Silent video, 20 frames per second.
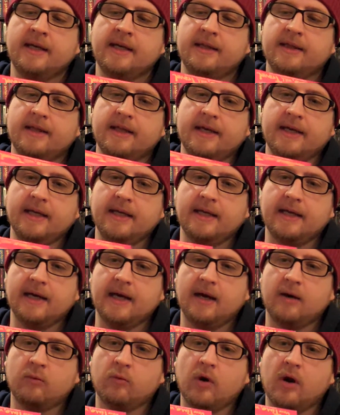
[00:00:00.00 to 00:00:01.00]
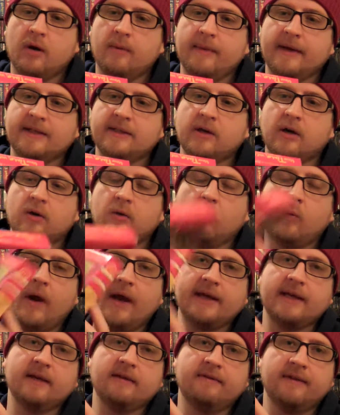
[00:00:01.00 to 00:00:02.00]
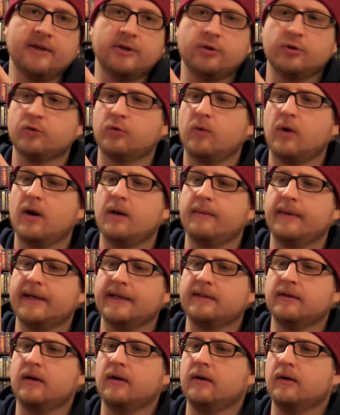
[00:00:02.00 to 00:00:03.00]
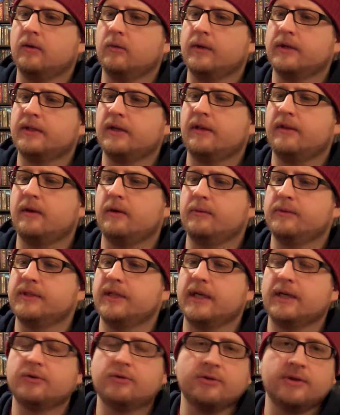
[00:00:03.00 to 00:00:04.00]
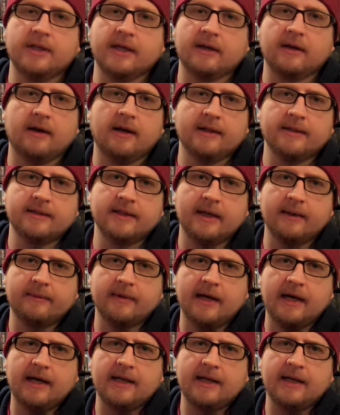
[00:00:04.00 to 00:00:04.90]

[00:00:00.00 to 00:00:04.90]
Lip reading: The Ronald McDonald, Wacky Adventures of Ronald McDonald, which I thought was an interesting concept.